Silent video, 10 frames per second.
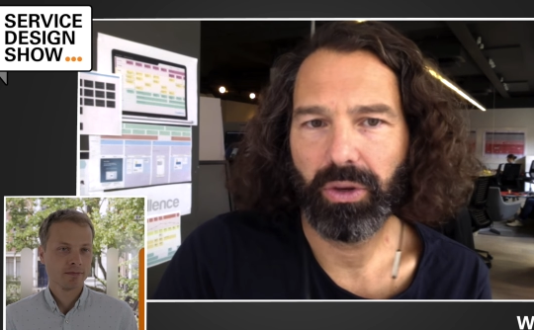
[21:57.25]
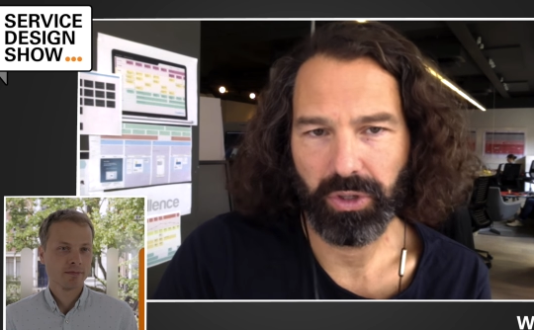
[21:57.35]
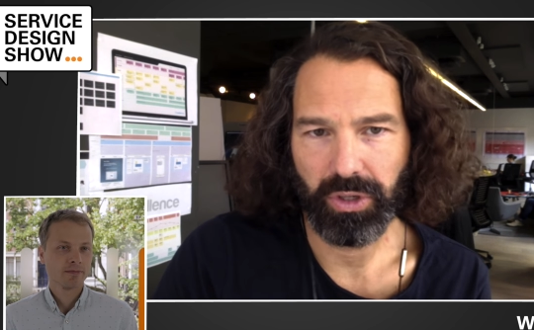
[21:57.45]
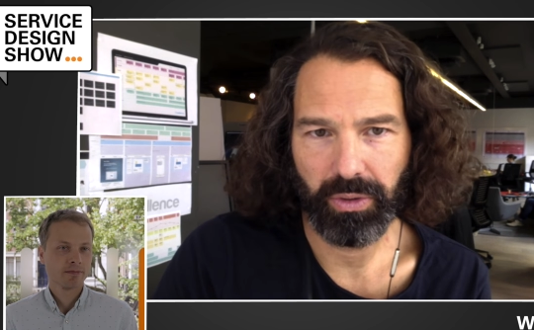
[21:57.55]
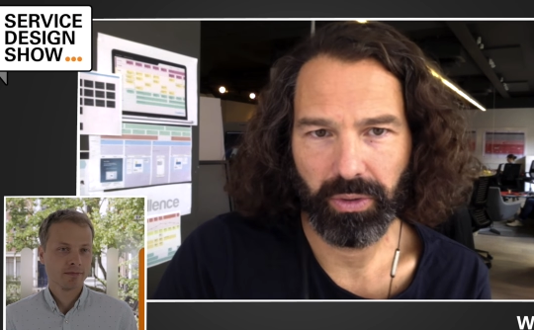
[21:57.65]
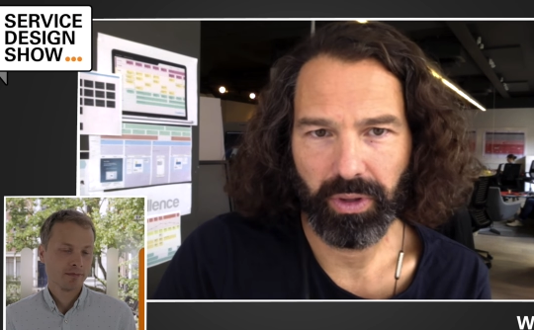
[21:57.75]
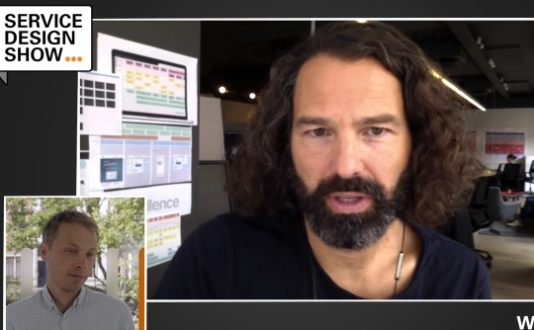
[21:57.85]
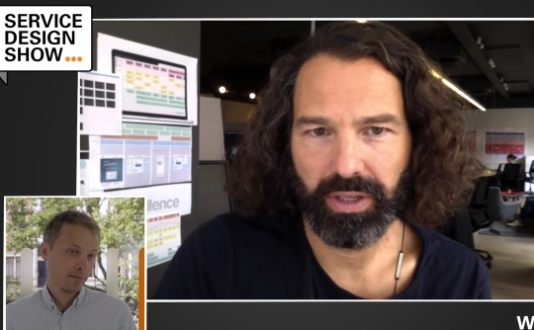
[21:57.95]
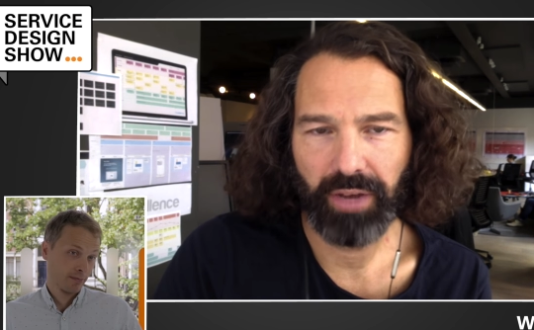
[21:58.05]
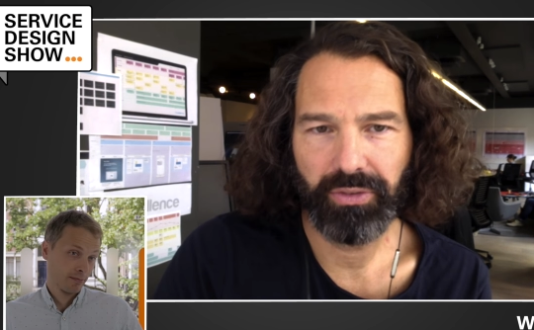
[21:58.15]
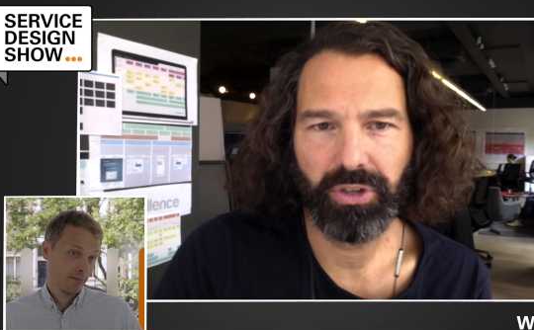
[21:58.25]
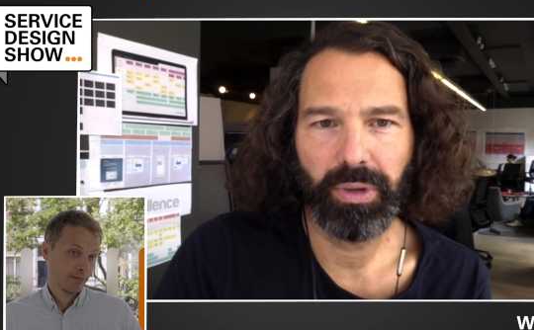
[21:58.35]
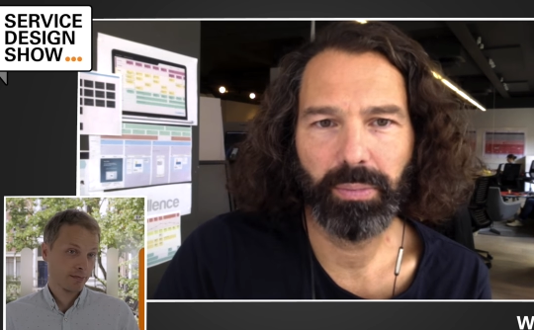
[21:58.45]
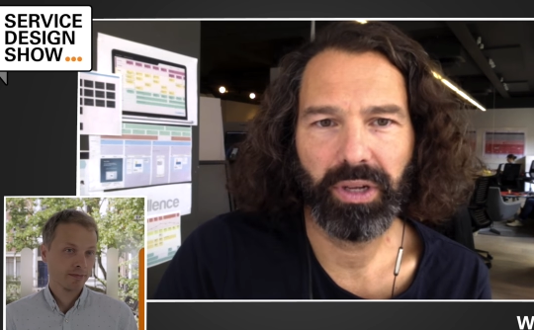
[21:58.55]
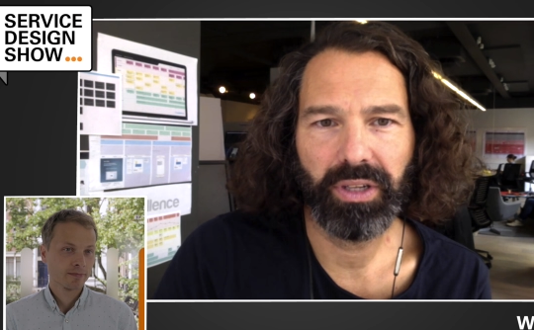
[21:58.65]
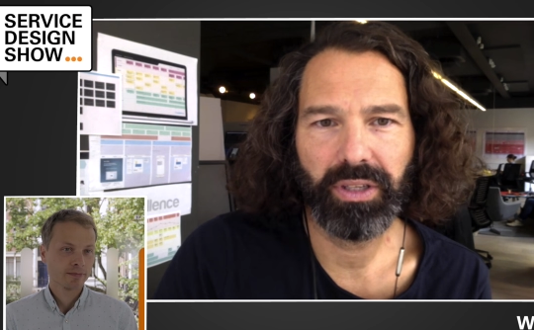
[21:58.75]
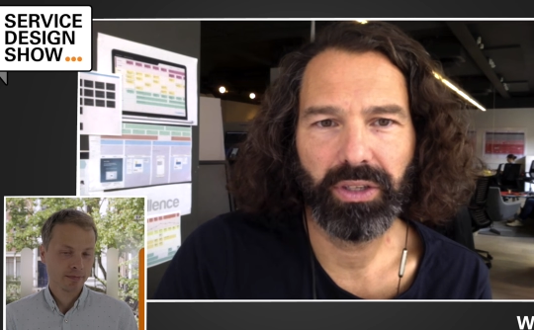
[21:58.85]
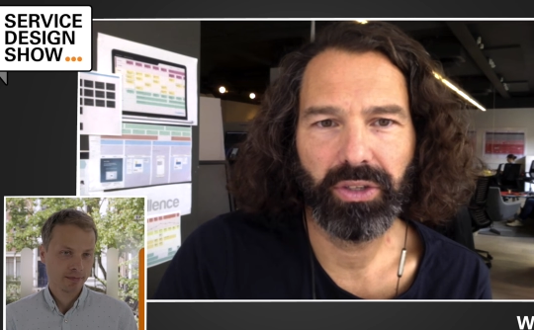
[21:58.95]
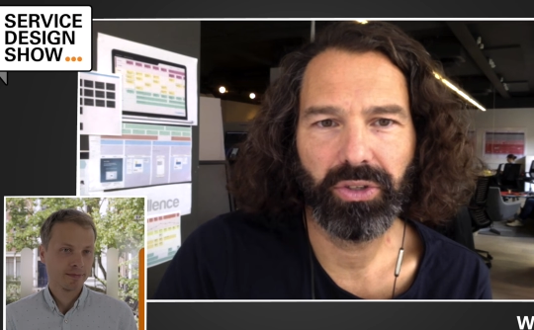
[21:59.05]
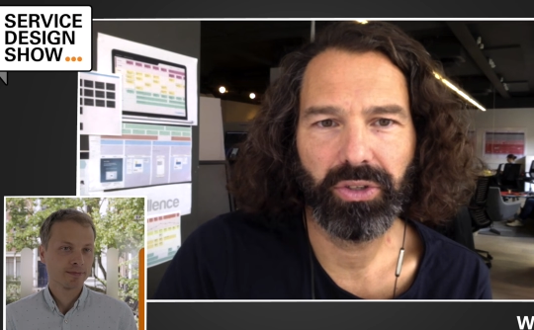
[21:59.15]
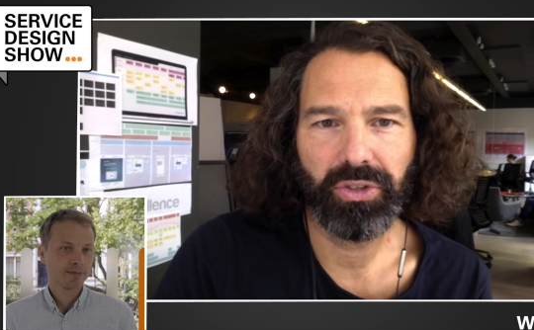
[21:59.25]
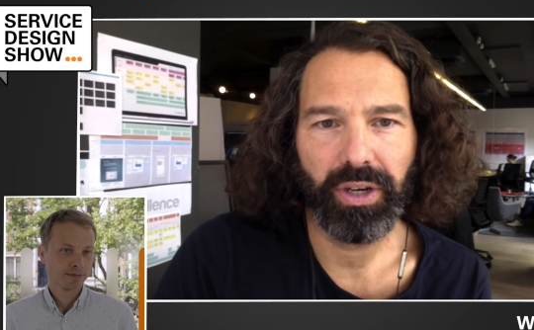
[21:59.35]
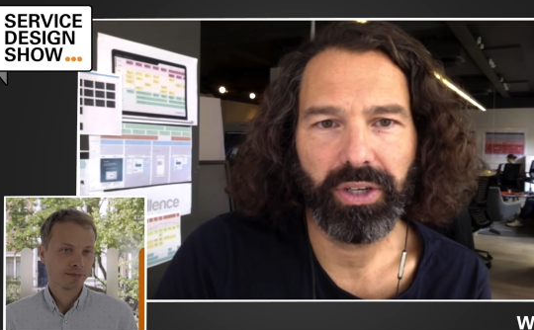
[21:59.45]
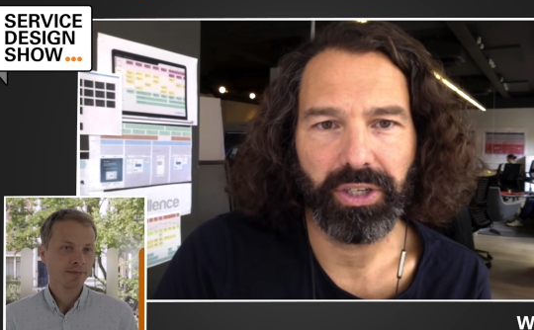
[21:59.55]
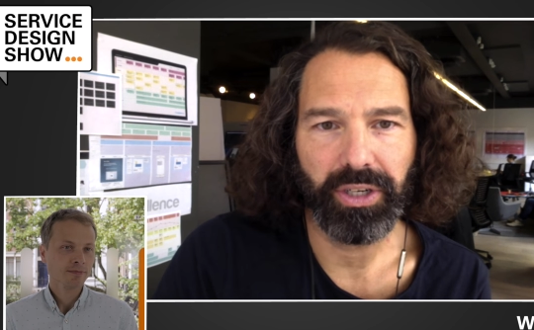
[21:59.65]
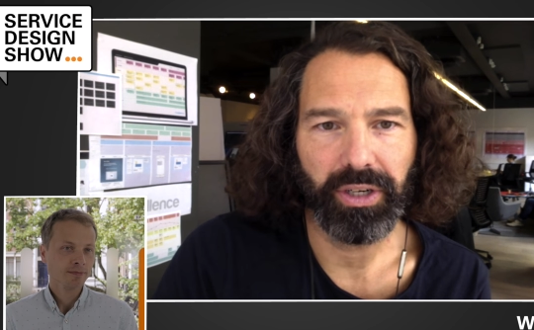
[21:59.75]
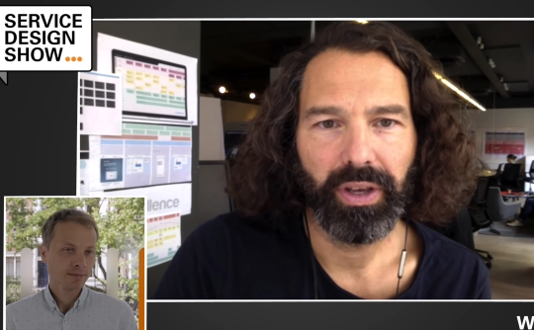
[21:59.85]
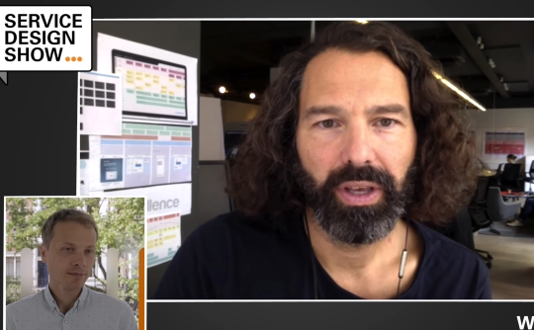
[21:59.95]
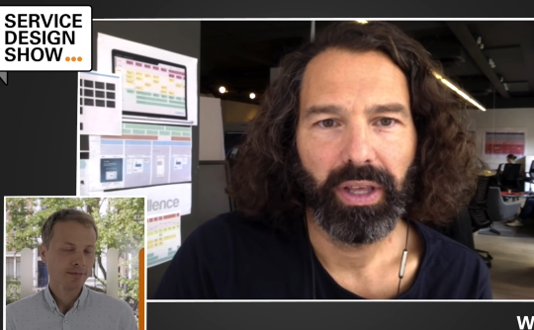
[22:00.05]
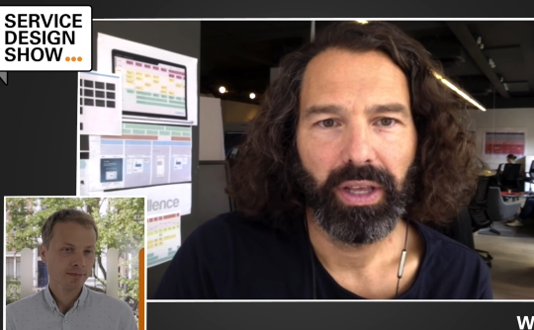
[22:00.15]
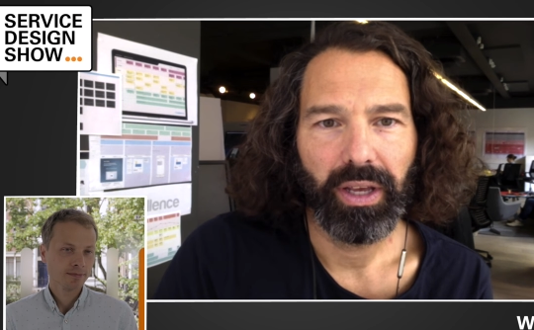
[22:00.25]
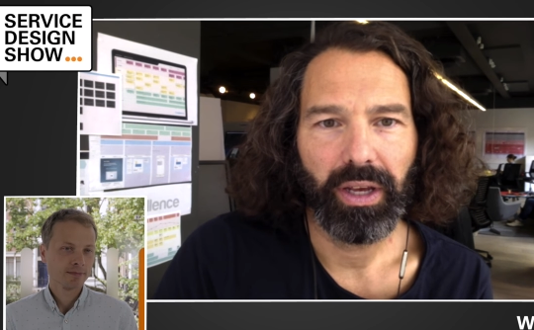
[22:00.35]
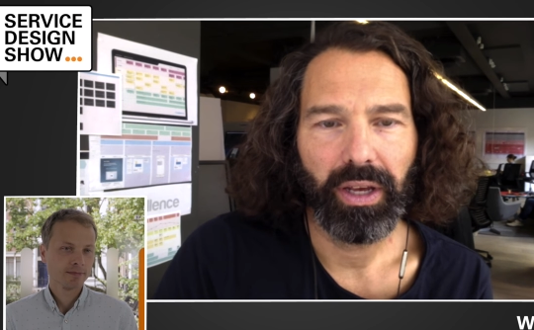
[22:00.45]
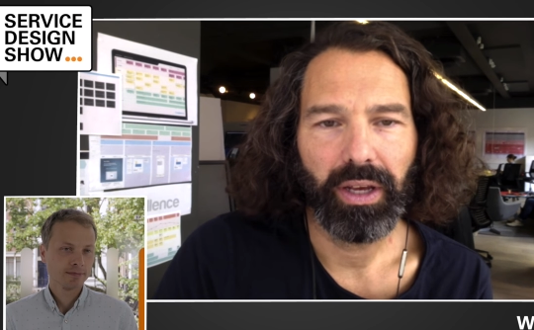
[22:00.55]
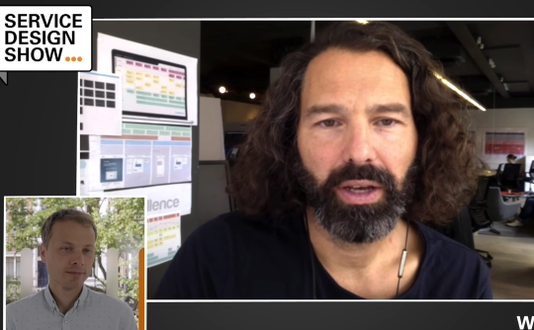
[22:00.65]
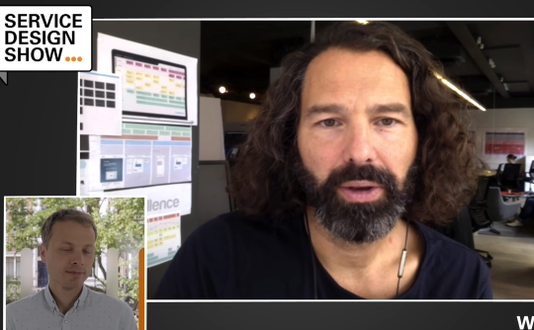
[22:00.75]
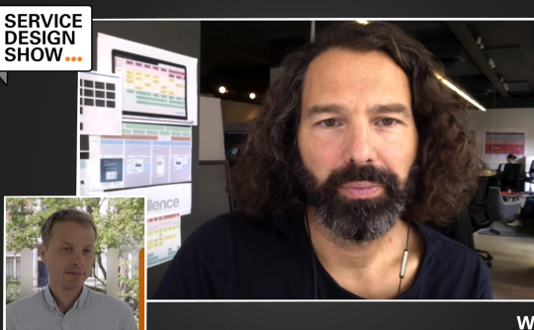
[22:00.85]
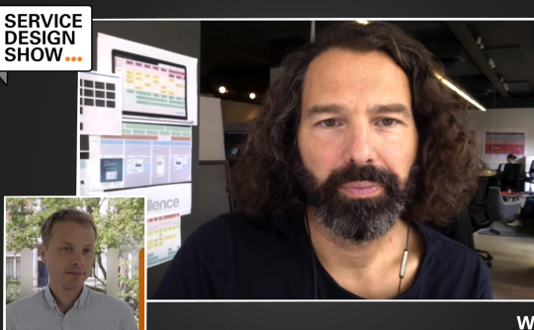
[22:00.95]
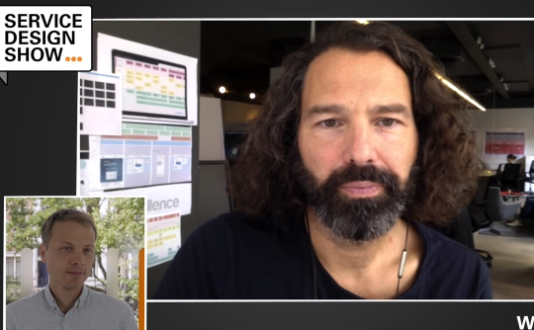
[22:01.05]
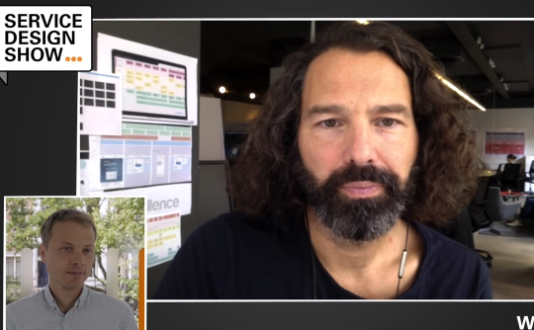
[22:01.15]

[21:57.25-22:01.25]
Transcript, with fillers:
Speaker 1: so it has to be built into the structure. Um,